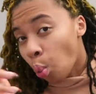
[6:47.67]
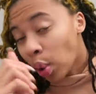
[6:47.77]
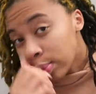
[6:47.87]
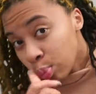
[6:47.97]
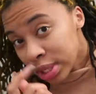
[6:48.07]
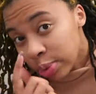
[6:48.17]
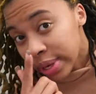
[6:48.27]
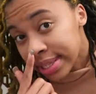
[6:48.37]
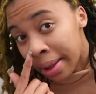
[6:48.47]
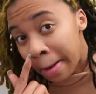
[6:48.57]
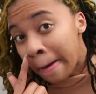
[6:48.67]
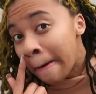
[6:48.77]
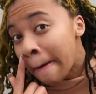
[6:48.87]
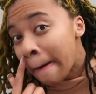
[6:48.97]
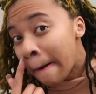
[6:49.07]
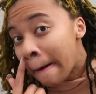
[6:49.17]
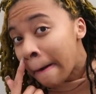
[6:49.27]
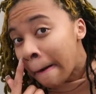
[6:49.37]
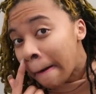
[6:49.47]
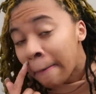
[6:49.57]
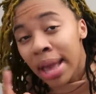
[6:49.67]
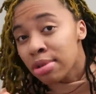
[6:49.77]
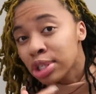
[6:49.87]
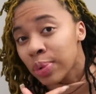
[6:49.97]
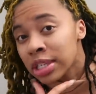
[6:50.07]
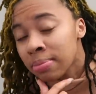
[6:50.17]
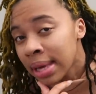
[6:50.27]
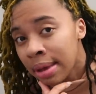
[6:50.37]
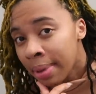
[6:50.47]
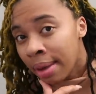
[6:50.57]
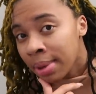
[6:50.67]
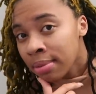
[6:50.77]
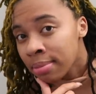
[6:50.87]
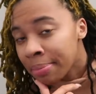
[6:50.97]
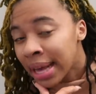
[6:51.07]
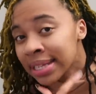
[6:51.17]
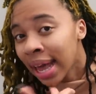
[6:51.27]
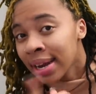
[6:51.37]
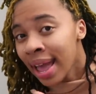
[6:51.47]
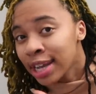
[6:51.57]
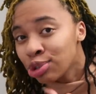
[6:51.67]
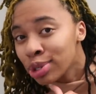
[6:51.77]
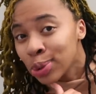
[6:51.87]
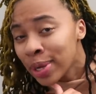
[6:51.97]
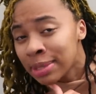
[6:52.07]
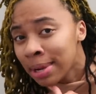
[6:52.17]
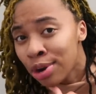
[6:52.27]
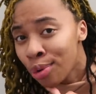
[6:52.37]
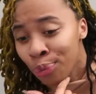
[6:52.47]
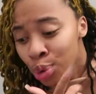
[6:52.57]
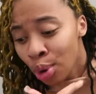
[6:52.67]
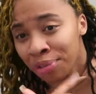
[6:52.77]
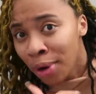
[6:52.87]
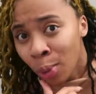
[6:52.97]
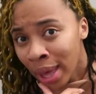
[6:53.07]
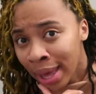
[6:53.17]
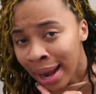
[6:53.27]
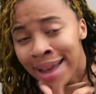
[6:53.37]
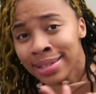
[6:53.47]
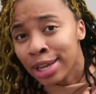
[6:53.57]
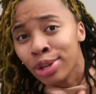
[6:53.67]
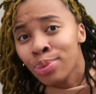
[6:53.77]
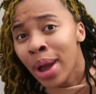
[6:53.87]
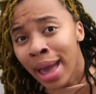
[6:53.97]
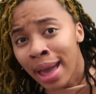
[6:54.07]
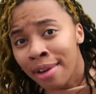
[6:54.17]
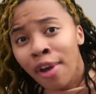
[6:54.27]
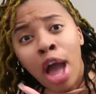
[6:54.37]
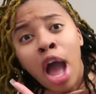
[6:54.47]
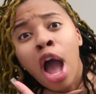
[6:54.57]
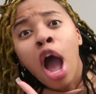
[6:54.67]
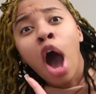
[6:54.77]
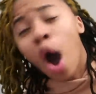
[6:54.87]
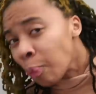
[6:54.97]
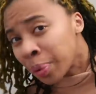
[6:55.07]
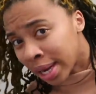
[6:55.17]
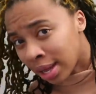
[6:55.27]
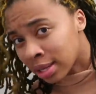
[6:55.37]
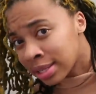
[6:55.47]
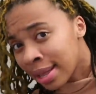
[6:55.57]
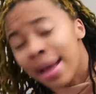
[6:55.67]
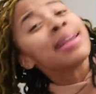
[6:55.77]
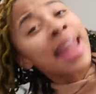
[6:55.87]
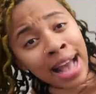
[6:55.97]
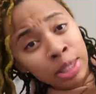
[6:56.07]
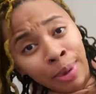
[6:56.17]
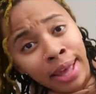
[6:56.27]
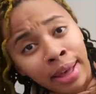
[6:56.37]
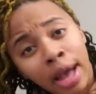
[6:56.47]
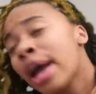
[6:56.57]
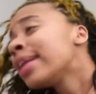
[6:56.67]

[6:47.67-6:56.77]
What squeeze-in? Where you squeezing me in, baby? Because I didn't ask you to squeeze me no the fuck way in. I said, do you have openings next week?